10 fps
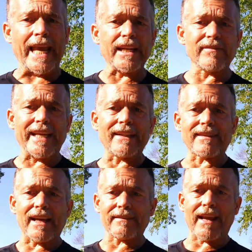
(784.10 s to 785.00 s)
even get
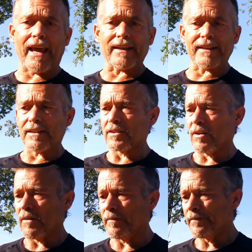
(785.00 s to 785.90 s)
that in Canada,
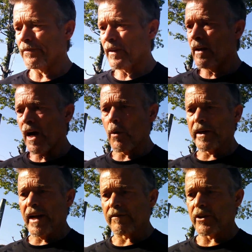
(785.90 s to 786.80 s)
so I
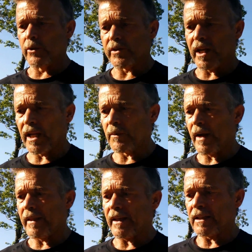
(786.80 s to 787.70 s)
would never use it
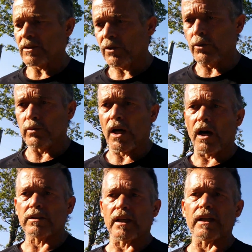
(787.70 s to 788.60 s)
anyway. I think it's too
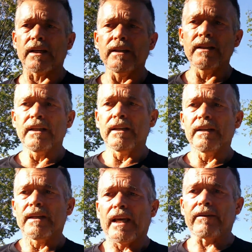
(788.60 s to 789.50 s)
toxic.
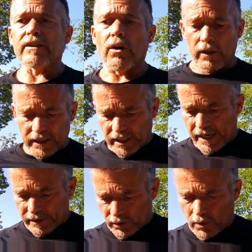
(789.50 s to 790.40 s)
Even though they
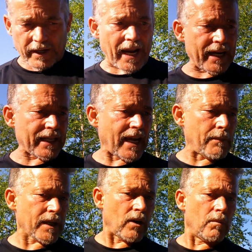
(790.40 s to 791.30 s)
say it's an organic
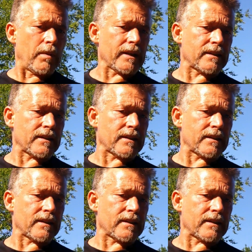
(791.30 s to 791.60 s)
chemical, but